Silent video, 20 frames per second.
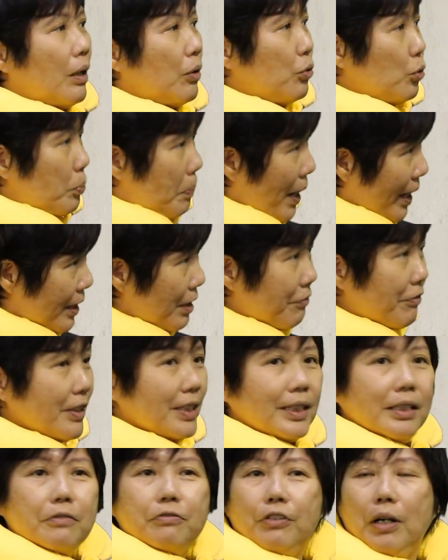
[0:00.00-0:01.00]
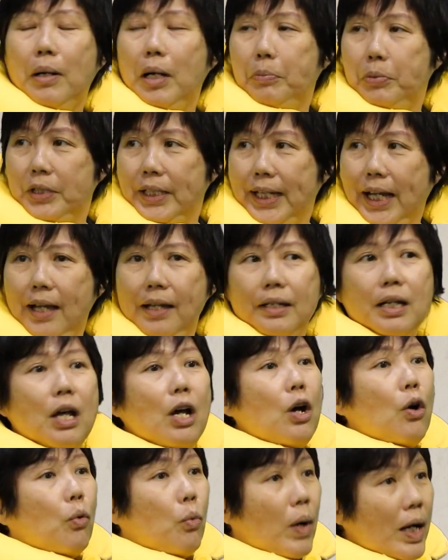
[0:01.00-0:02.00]
who benefited from our product
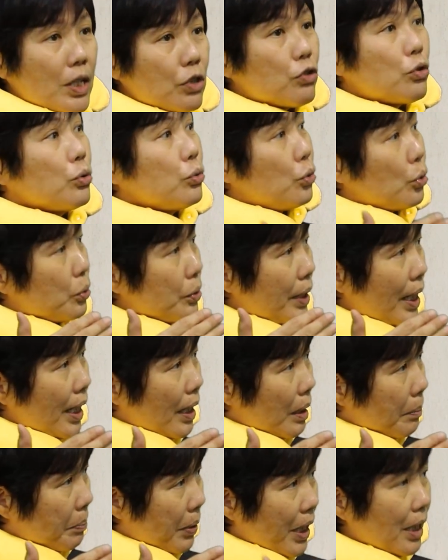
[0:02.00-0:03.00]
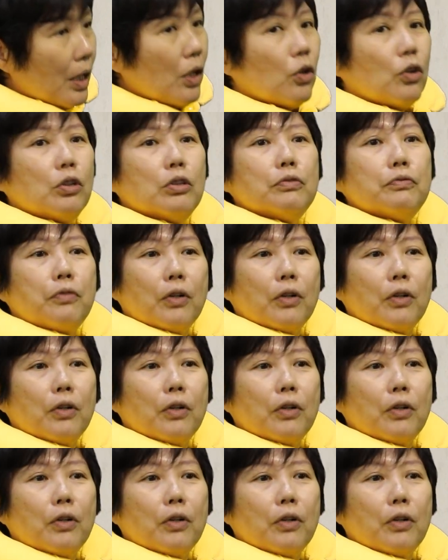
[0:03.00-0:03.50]
wants to donate a pillow